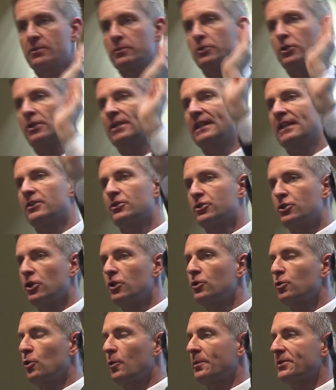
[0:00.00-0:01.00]
It was looking at a
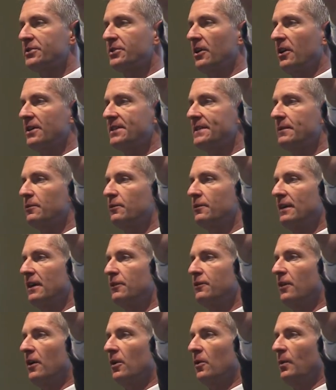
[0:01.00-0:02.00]
certain group of stars that were very
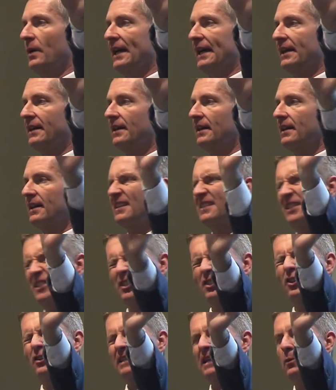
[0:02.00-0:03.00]
far away because it
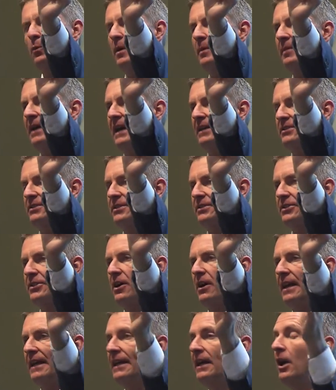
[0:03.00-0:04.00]
just looked at one patch of the
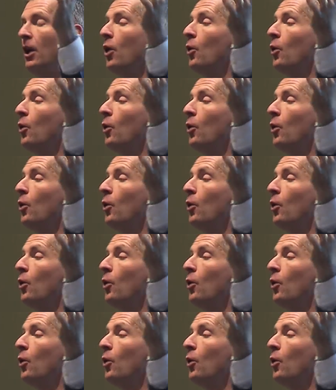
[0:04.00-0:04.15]
sky.